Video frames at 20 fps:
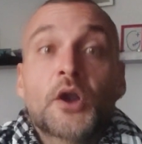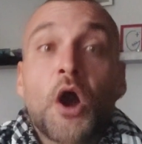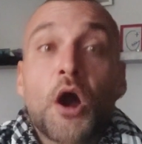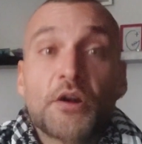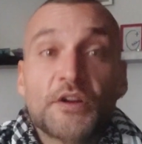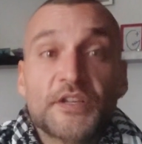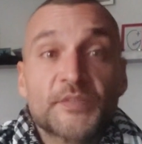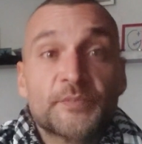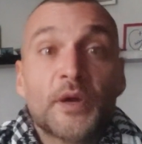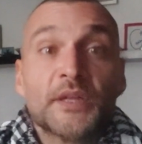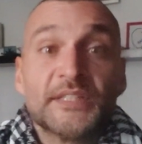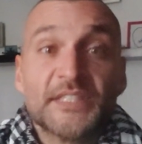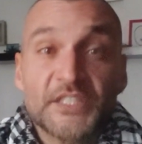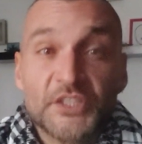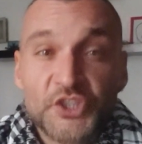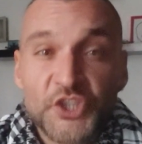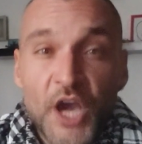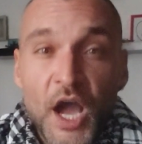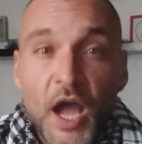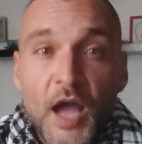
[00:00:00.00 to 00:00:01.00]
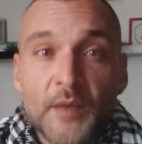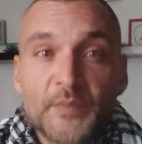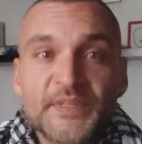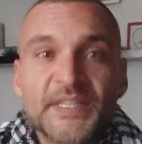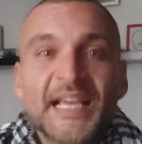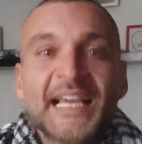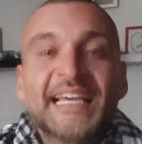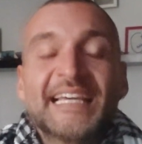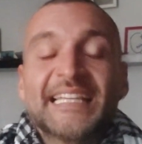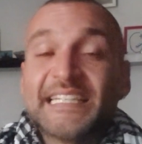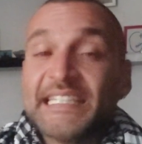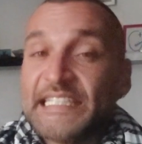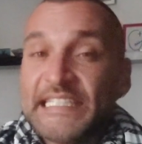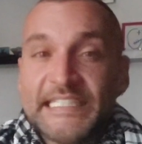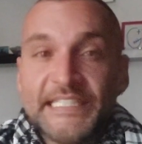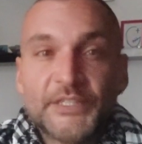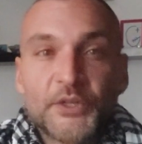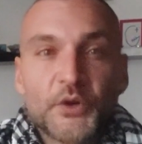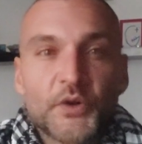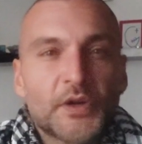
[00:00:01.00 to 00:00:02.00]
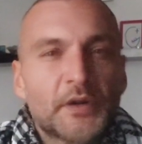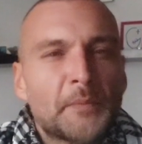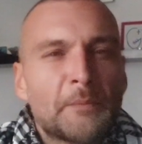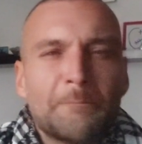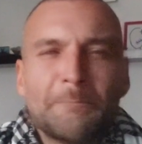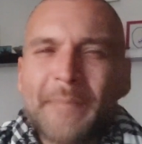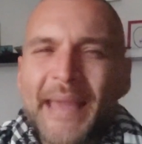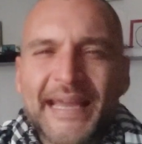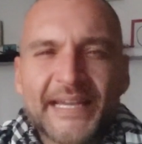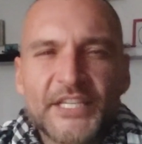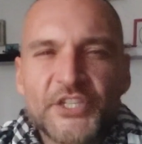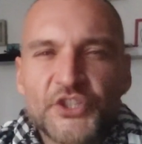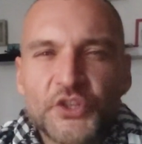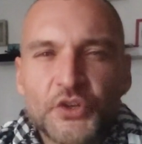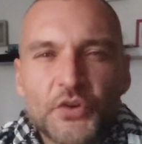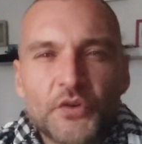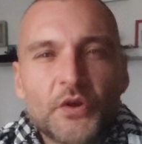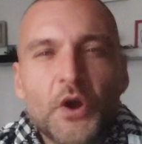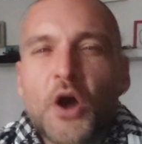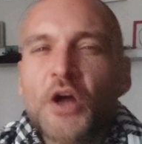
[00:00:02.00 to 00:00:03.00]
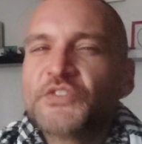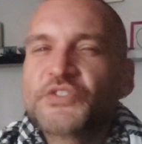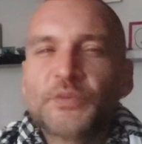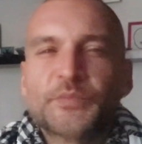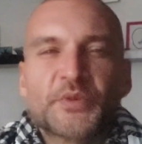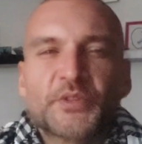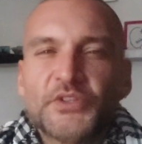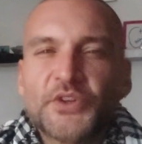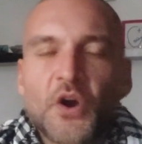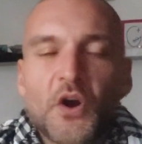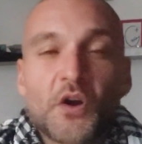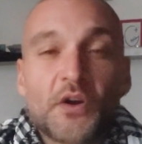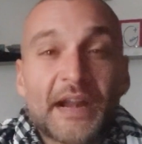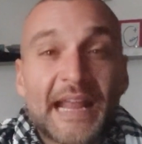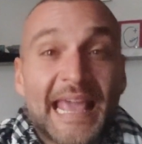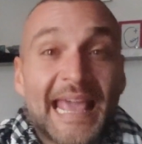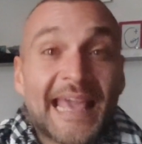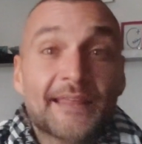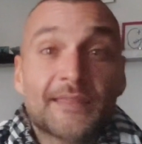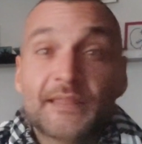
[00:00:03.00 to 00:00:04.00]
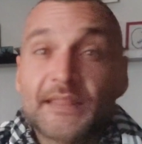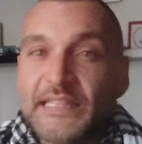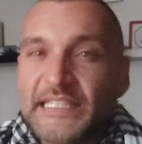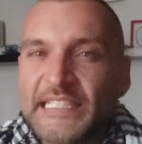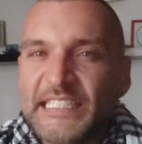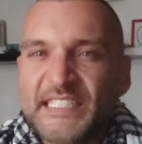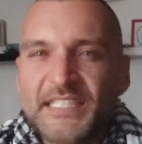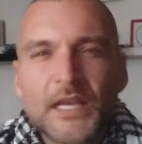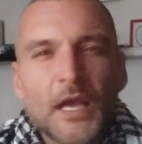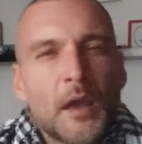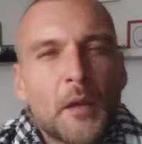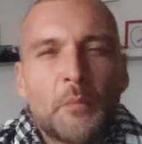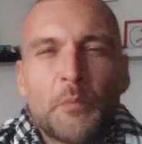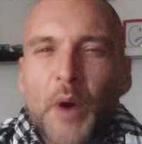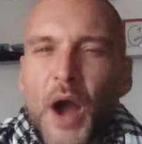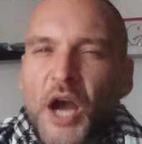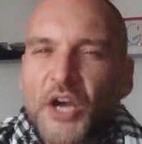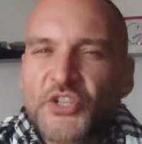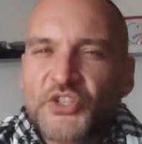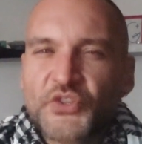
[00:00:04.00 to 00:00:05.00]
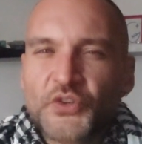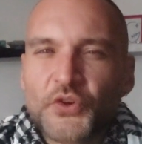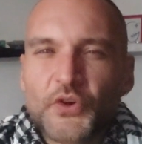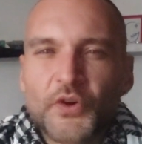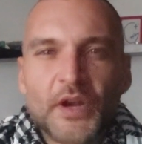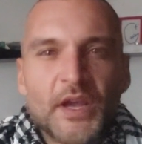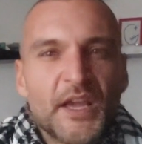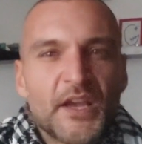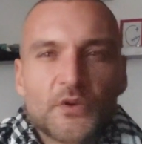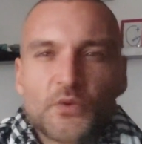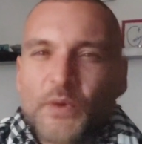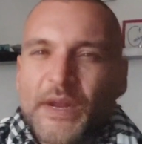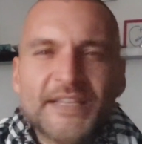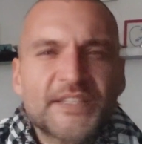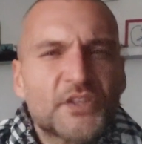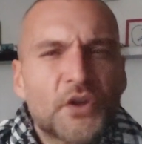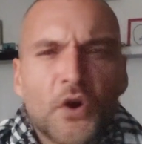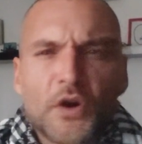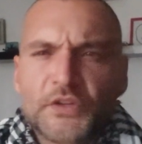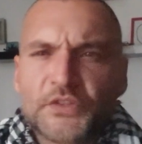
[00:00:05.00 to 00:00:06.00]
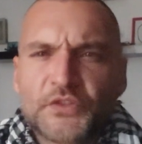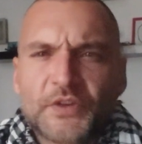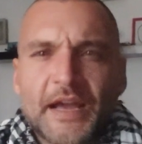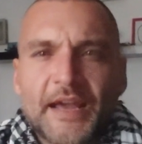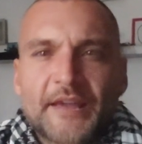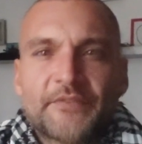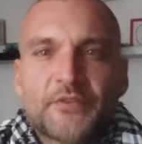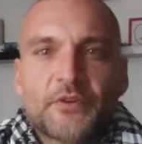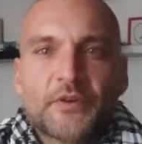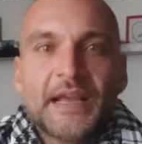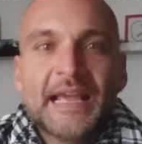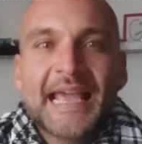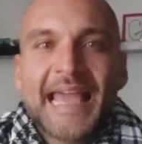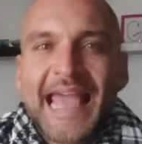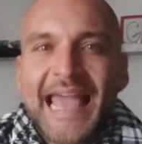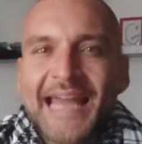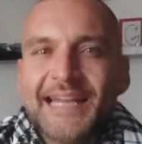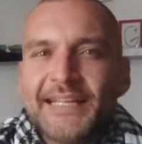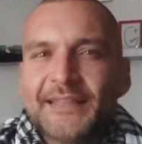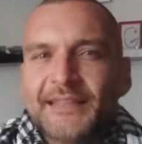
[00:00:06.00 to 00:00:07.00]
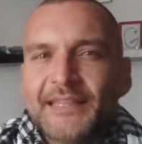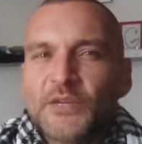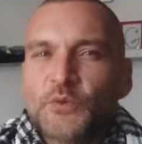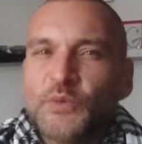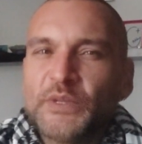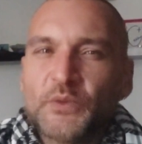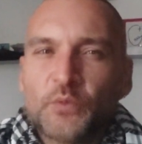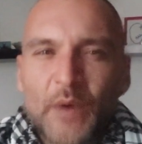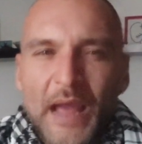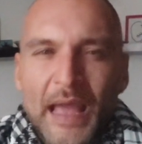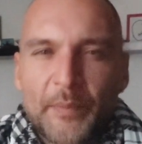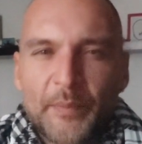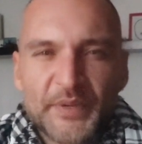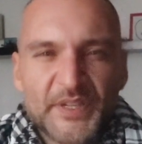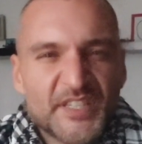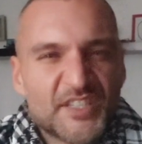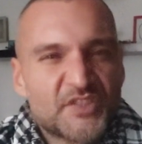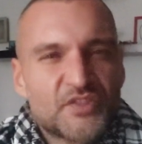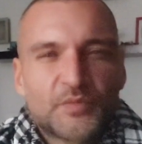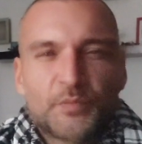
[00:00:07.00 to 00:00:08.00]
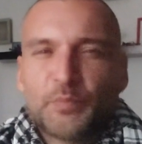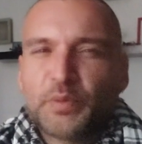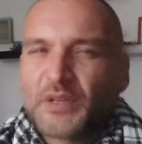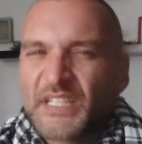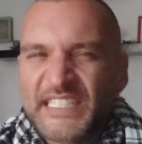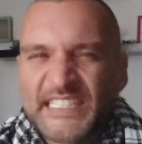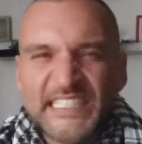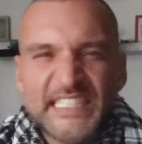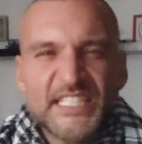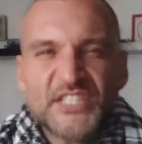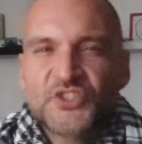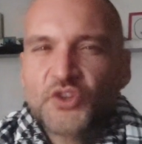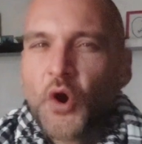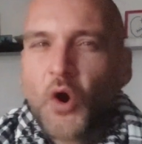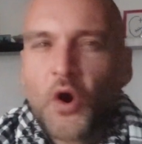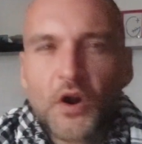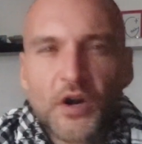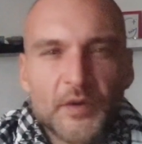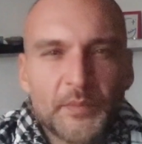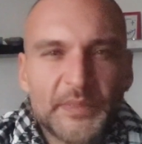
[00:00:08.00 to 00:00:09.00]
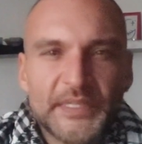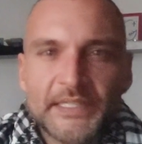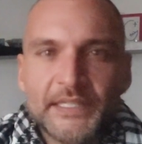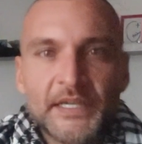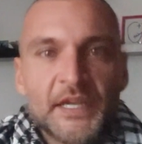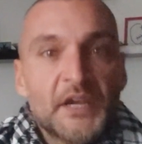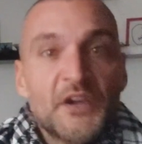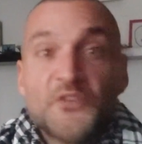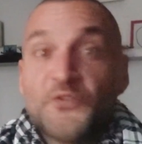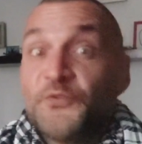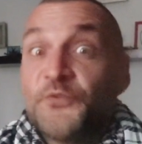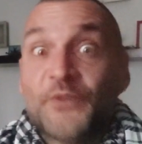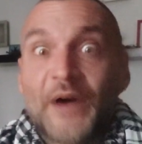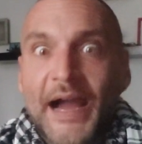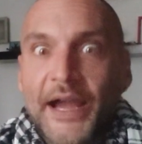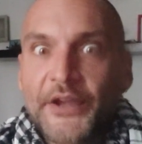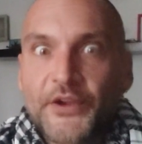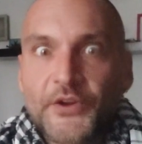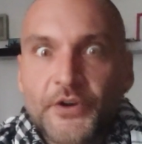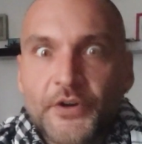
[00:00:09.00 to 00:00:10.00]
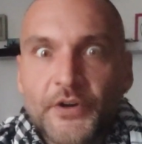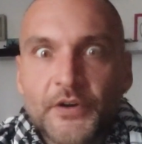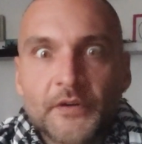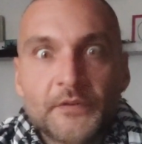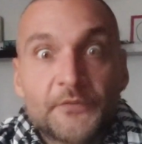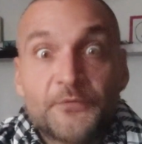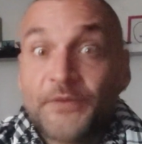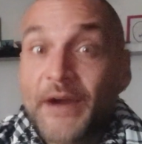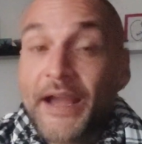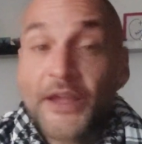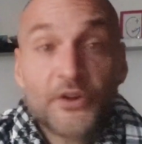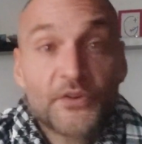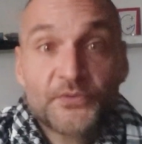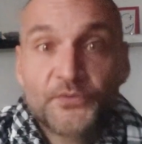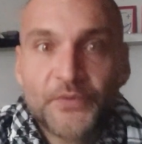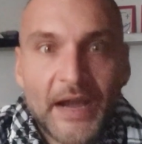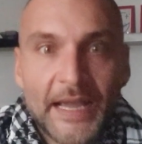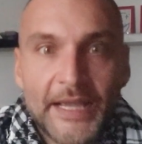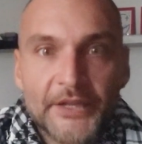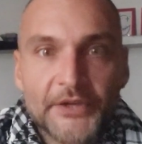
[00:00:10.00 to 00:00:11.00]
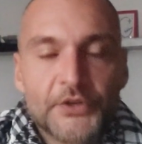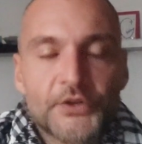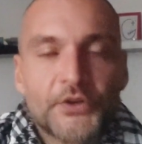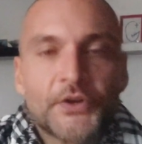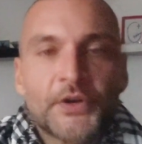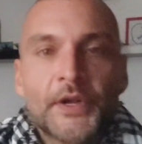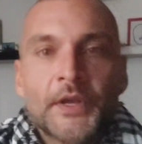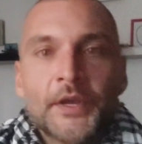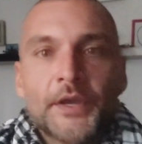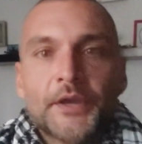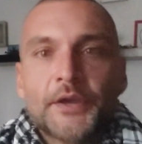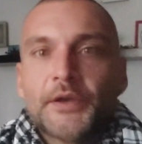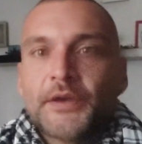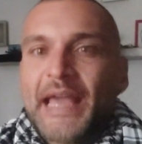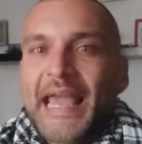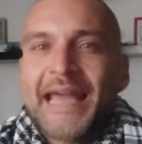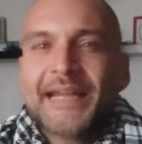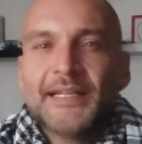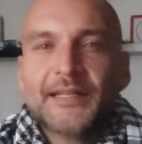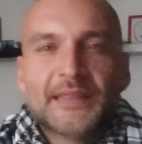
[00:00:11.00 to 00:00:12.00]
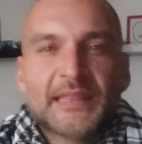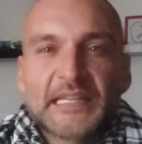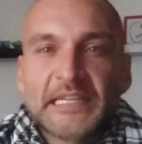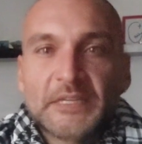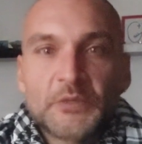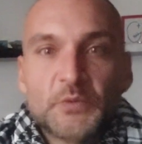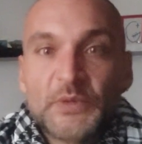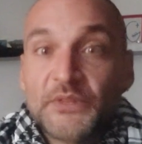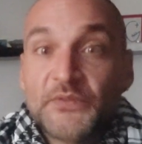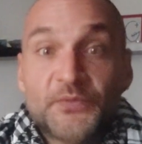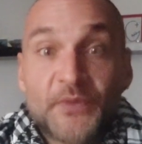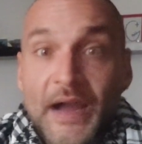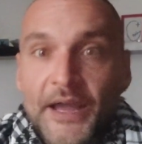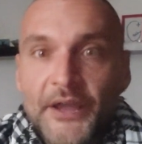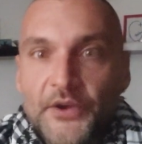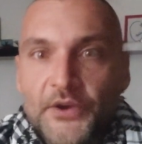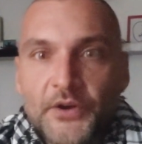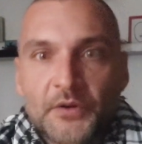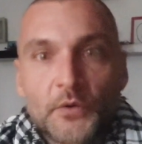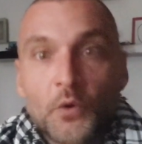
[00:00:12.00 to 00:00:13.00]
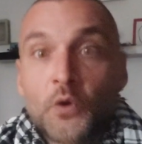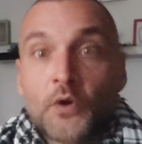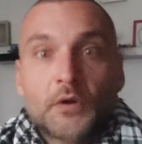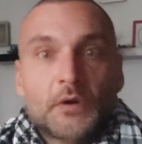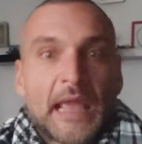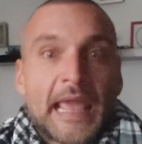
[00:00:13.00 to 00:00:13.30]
Corresponding jobs: leader, manager, entrepreneur, athlete, boxer, race car driver, anything with weapons, police, army, firefighter, anything with fire